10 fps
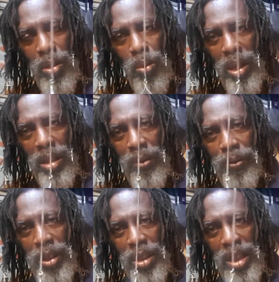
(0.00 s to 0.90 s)
One of the
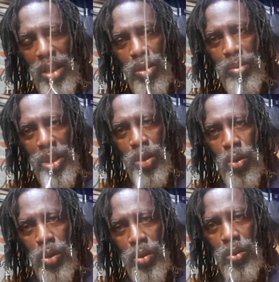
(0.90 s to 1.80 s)
things that you'll be
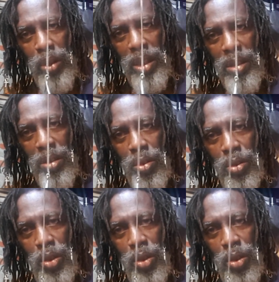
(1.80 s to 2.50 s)
taught when you